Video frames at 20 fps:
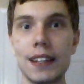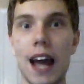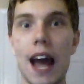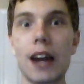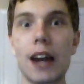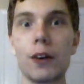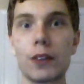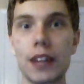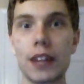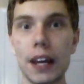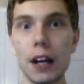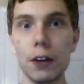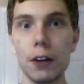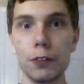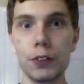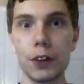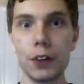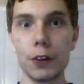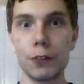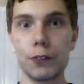I don't care
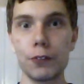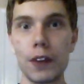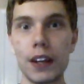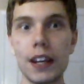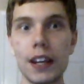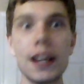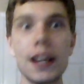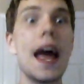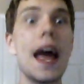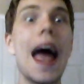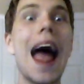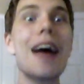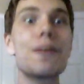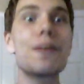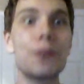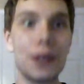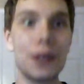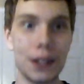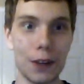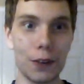if you're offended,
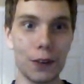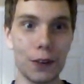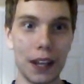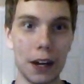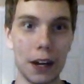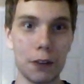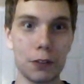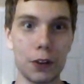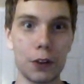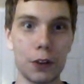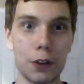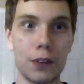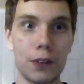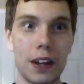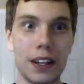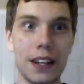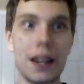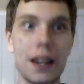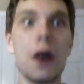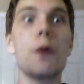and we don't care if you're
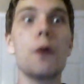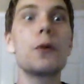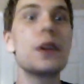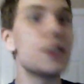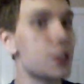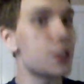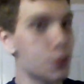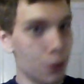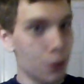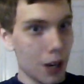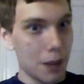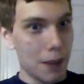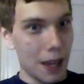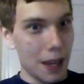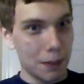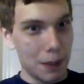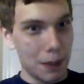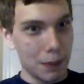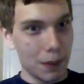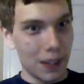offended. We just want to
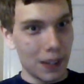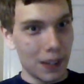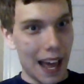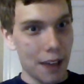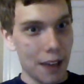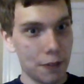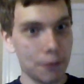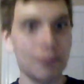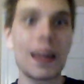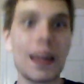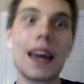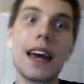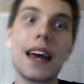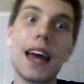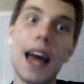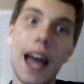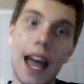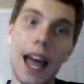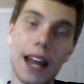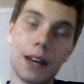make people laugh.
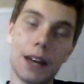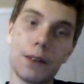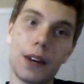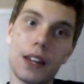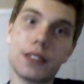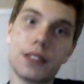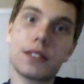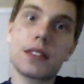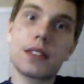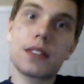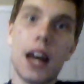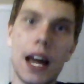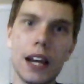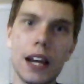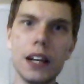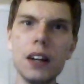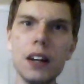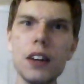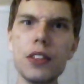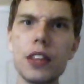Anyways,
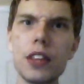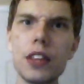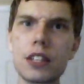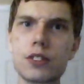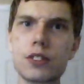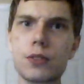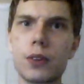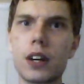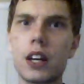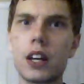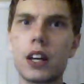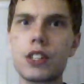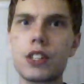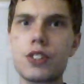another thing that's going on the